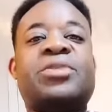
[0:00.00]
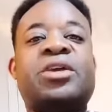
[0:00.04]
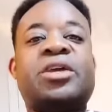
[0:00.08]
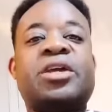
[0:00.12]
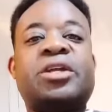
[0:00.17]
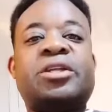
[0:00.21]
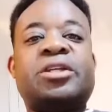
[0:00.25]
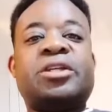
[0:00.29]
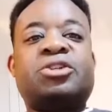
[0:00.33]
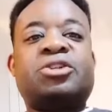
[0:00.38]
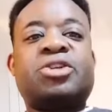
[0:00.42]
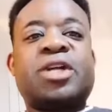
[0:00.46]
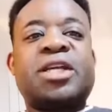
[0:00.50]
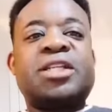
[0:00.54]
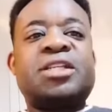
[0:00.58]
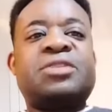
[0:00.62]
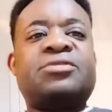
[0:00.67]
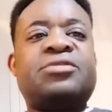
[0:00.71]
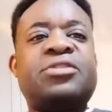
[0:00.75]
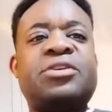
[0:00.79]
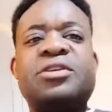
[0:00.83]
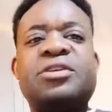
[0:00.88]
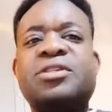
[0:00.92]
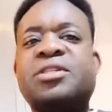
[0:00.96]
it
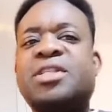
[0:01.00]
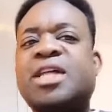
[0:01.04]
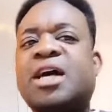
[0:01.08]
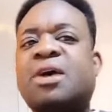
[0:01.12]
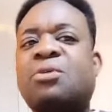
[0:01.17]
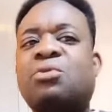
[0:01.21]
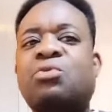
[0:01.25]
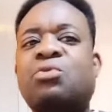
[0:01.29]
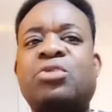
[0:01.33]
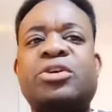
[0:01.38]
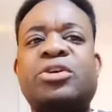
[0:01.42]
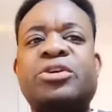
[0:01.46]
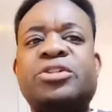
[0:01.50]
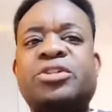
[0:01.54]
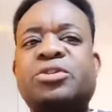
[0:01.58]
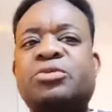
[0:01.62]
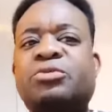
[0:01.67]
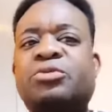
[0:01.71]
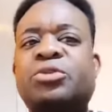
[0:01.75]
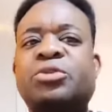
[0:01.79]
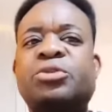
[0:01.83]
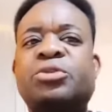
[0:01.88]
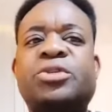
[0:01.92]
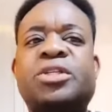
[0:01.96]
transfers that word
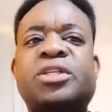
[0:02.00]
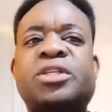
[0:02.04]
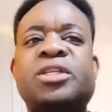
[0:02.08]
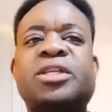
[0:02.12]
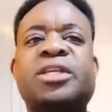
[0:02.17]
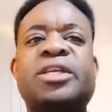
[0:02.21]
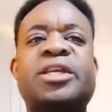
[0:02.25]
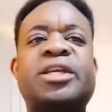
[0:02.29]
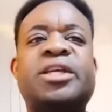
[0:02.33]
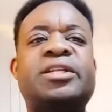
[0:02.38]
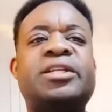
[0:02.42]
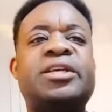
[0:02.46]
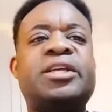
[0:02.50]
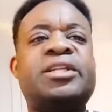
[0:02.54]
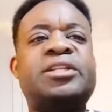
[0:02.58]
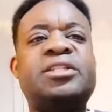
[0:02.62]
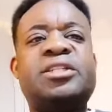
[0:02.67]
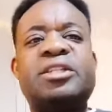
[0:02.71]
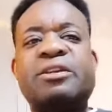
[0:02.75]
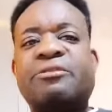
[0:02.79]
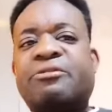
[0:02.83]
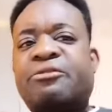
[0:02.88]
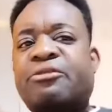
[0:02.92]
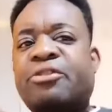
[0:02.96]
root in
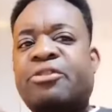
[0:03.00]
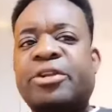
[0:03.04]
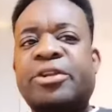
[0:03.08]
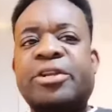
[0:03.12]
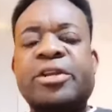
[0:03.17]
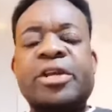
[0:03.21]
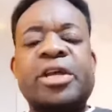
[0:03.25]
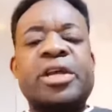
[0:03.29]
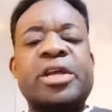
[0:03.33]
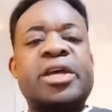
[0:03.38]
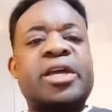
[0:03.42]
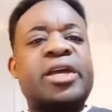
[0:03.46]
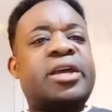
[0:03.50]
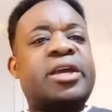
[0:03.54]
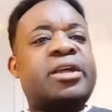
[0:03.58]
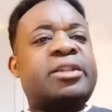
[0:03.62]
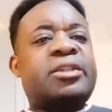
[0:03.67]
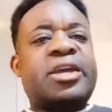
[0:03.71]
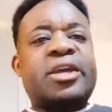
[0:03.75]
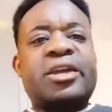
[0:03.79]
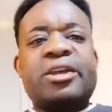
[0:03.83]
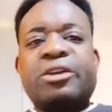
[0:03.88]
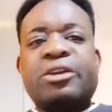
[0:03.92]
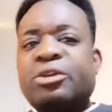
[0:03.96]
different,
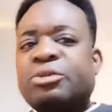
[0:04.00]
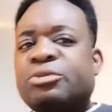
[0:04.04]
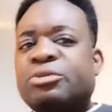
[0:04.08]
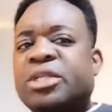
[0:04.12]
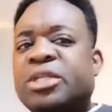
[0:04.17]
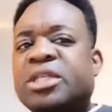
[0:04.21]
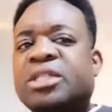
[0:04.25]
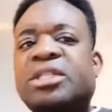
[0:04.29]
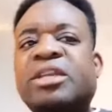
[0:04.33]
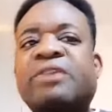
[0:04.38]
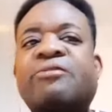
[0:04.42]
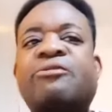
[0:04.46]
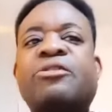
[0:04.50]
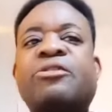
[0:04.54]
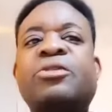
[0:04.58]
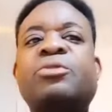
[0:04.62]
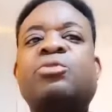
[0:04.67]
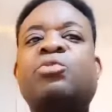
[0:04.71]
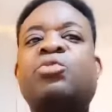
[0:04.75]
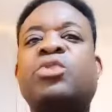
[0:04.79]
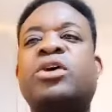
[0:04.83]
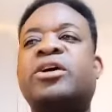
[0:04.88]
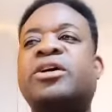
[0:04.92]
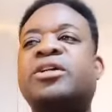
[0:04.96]
it uses
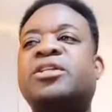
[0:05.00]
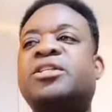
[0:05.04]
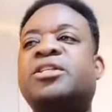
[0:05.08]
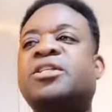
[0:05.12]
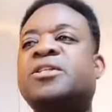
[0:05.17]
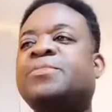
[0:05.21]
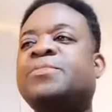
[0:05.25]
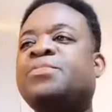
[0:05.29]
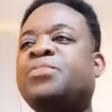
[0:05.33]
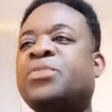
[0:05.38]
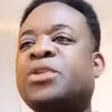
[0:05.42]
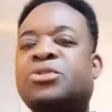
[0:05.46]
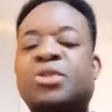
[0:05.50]
different words.